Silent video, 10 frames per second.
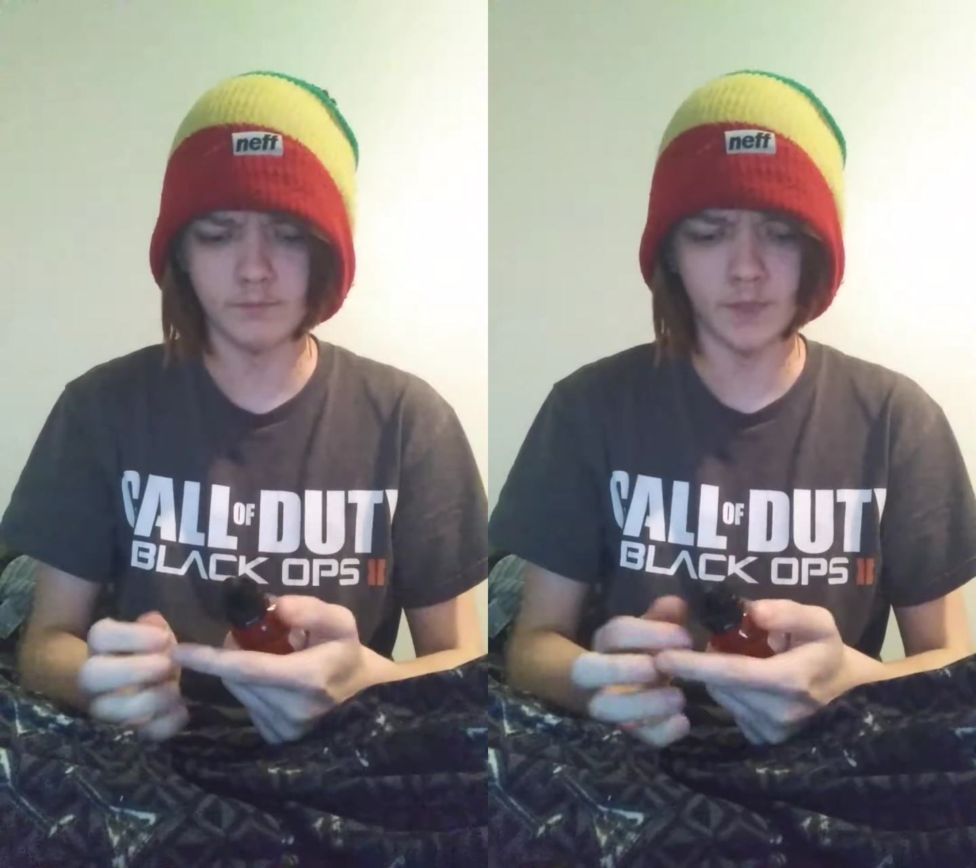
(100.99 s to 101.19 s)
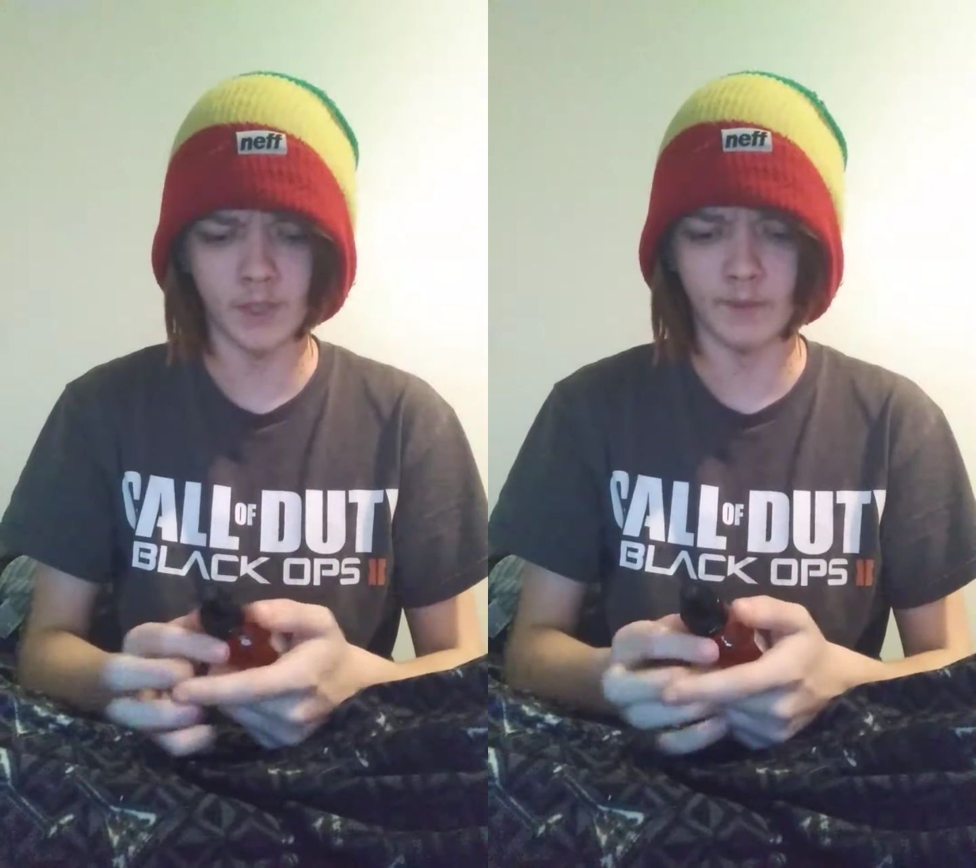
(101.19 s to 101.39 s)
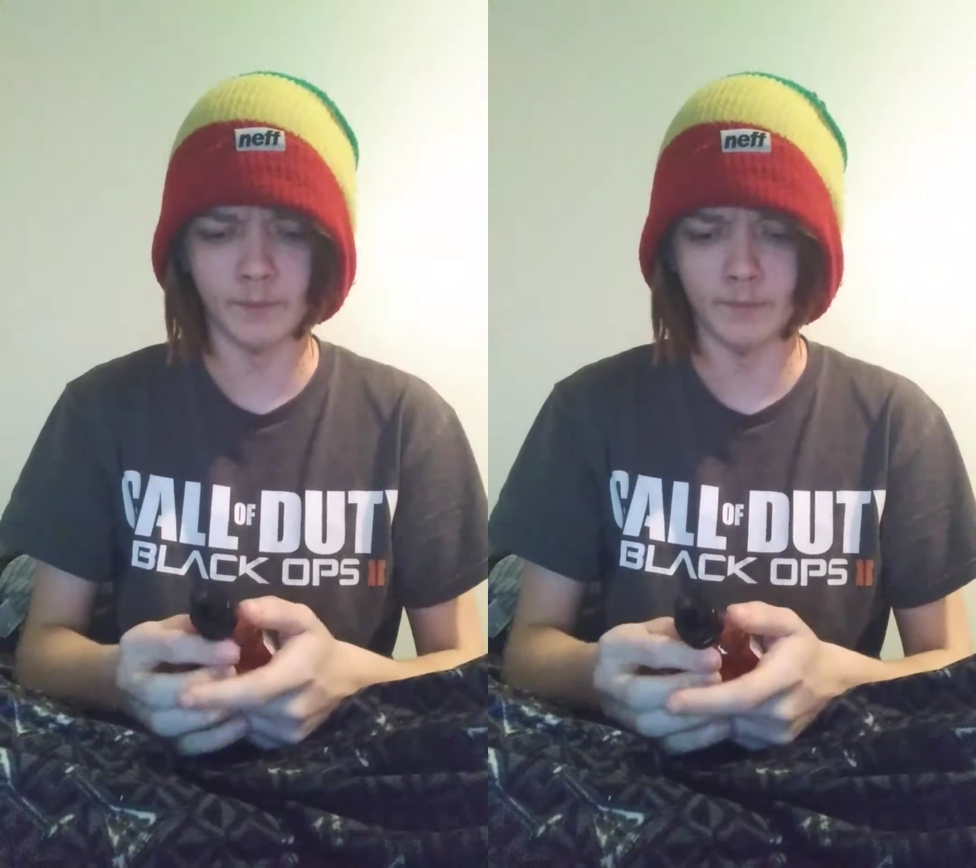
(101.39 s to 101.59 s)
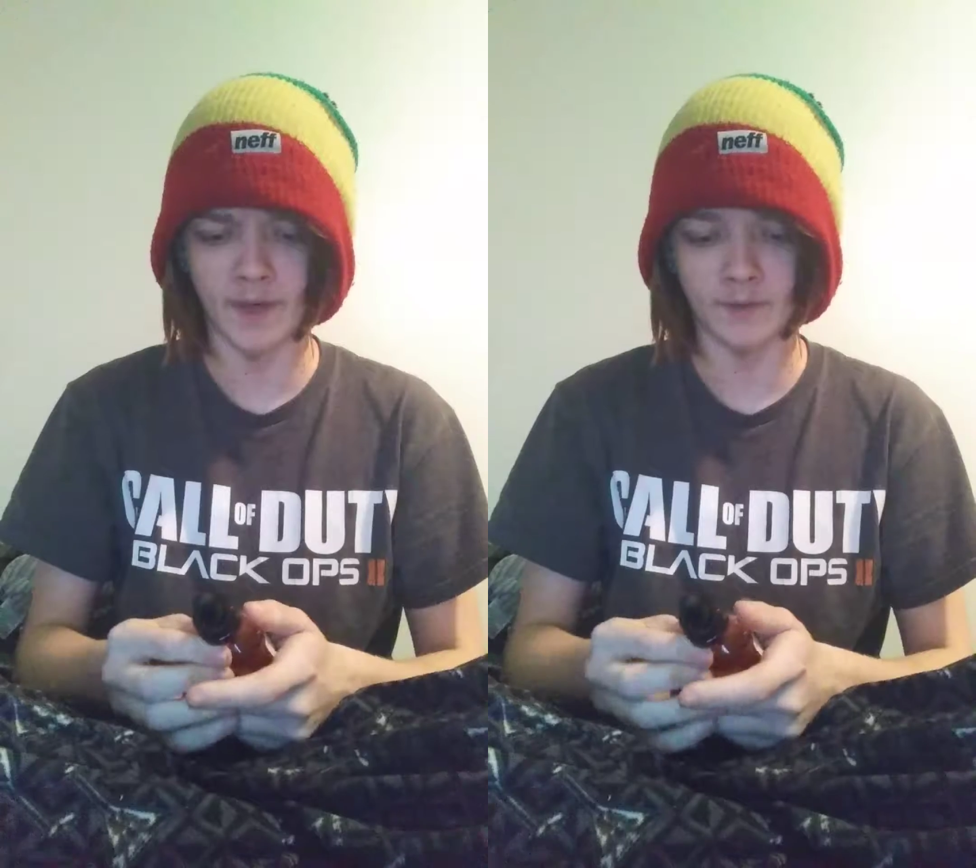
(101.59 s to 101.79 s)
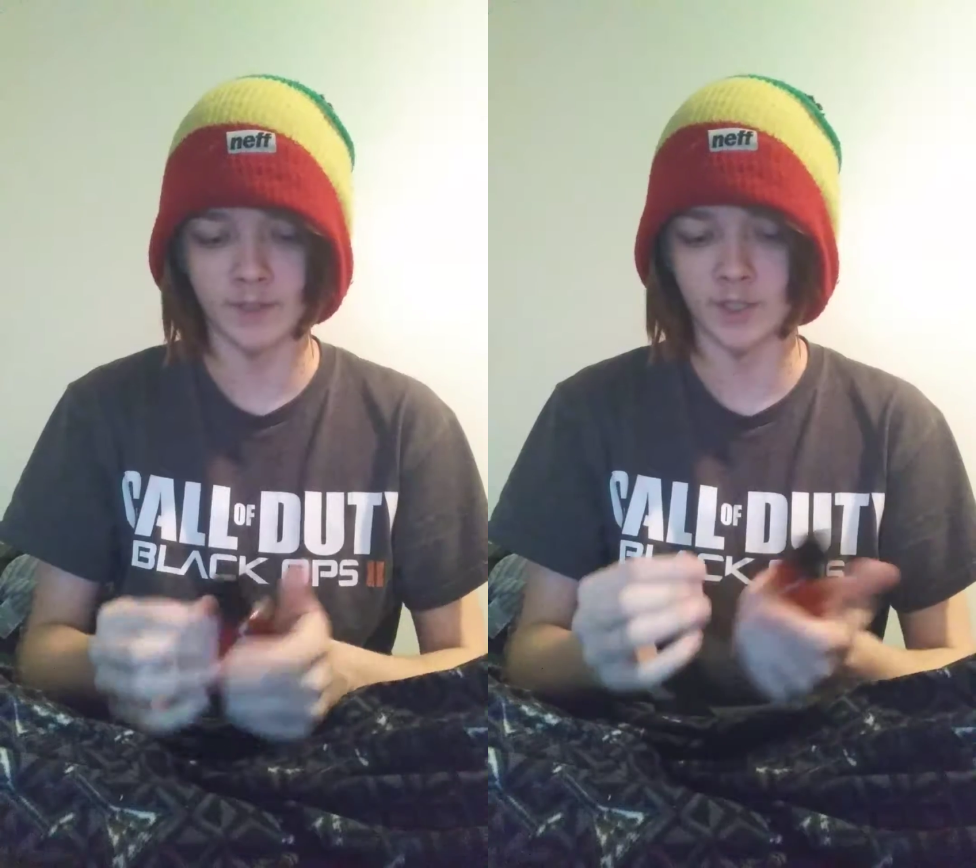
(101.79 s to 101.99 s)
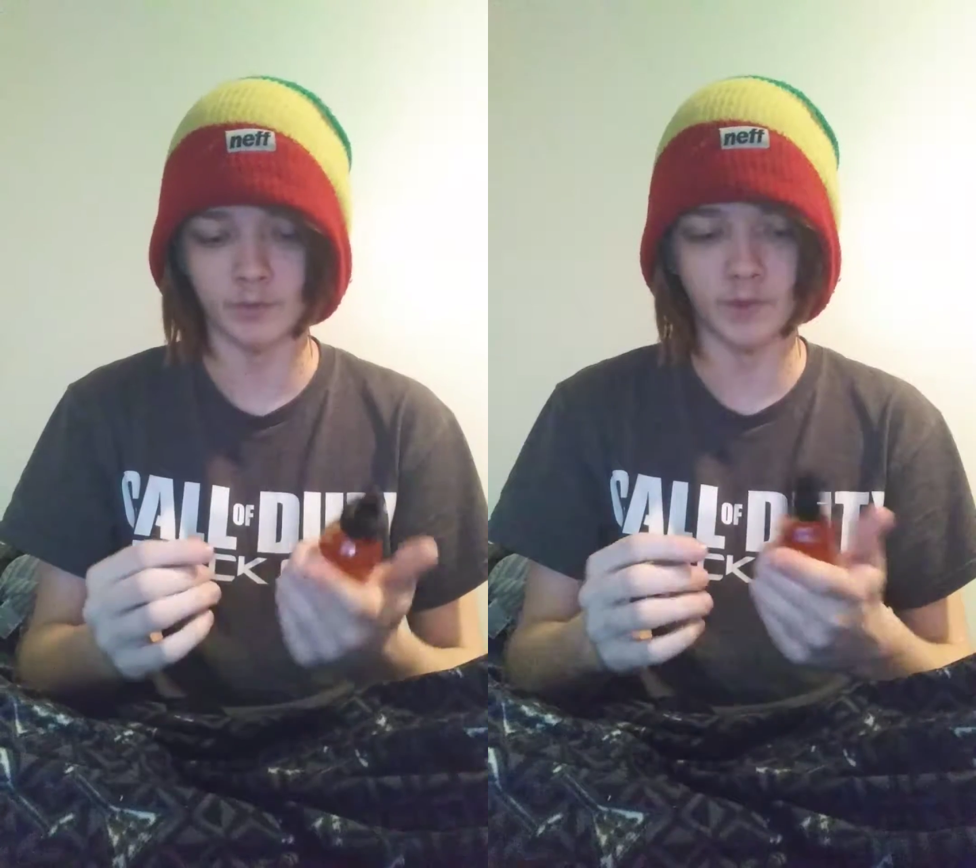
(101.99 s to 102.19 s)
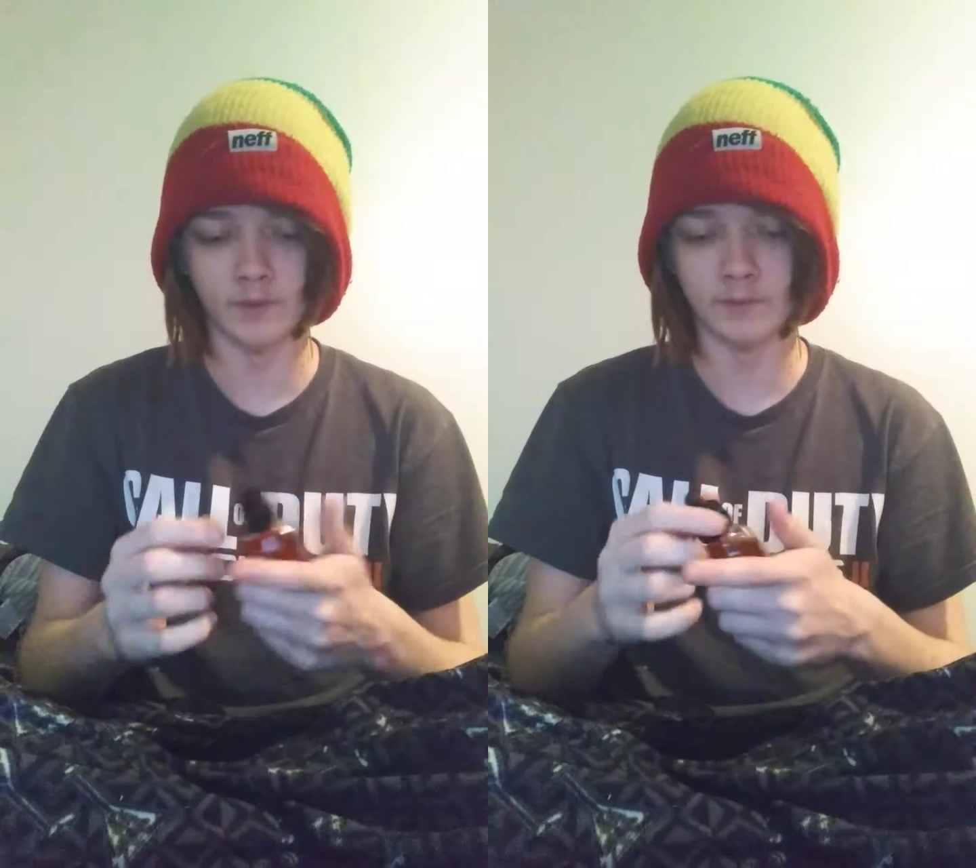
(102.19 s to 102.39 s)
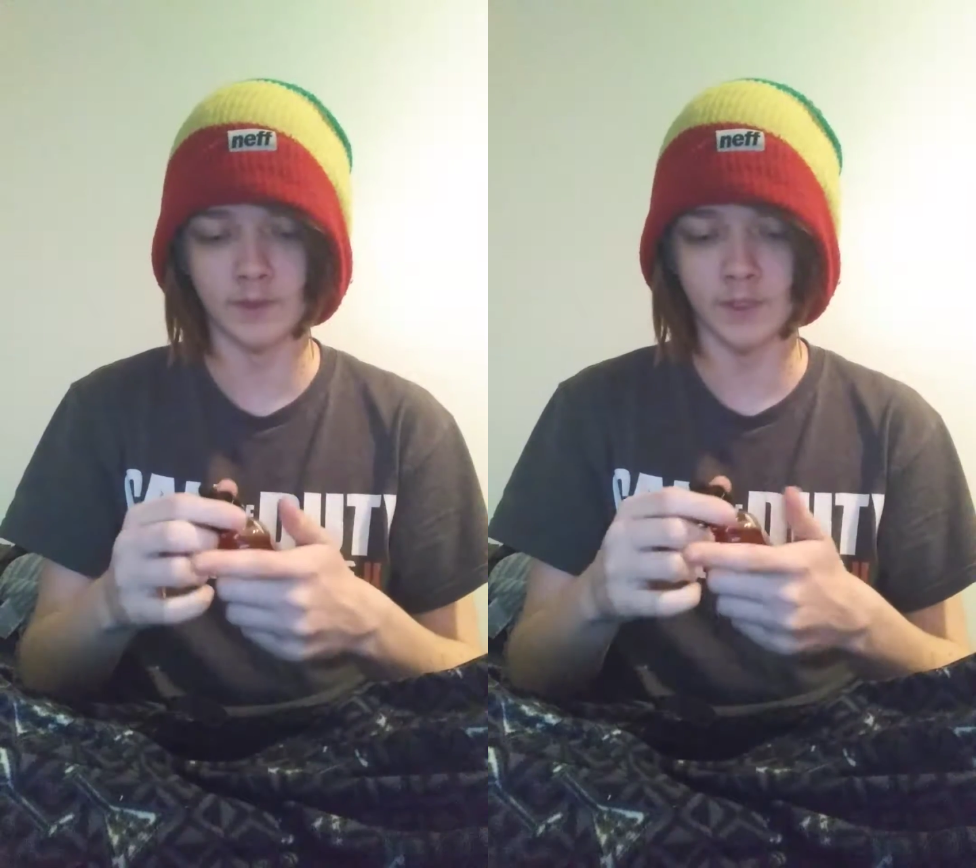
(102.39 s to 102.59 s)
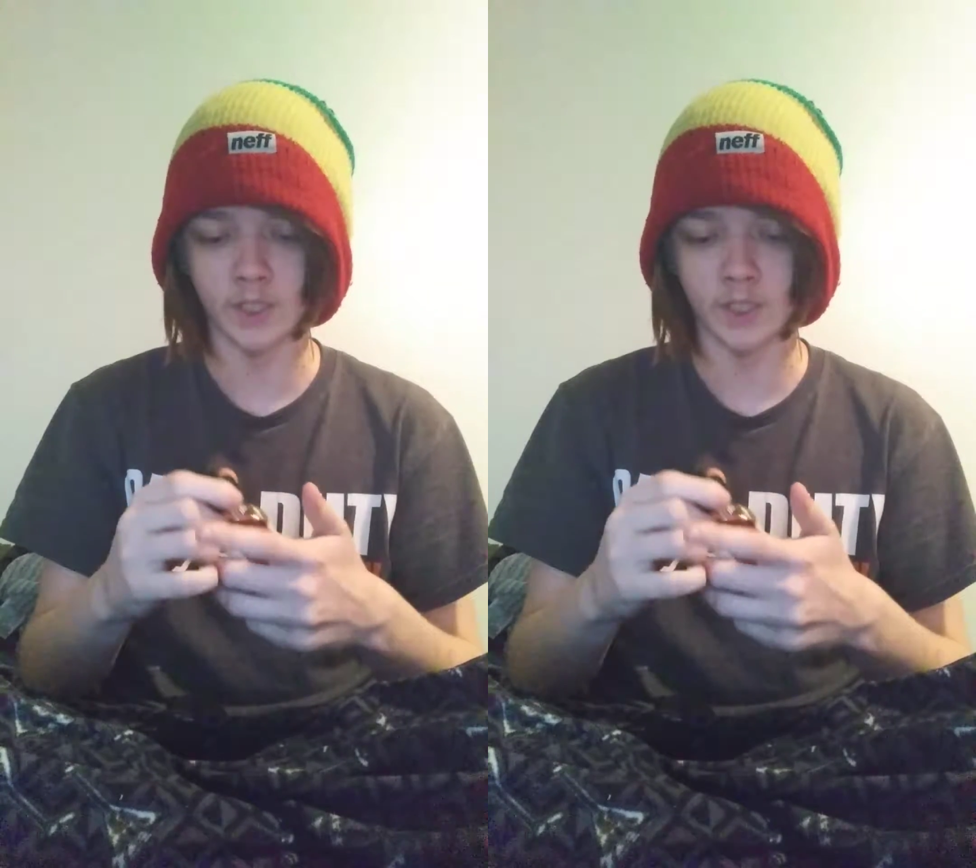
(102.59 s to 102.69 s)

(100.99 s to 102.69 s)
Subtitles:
a couple bottles of 12 or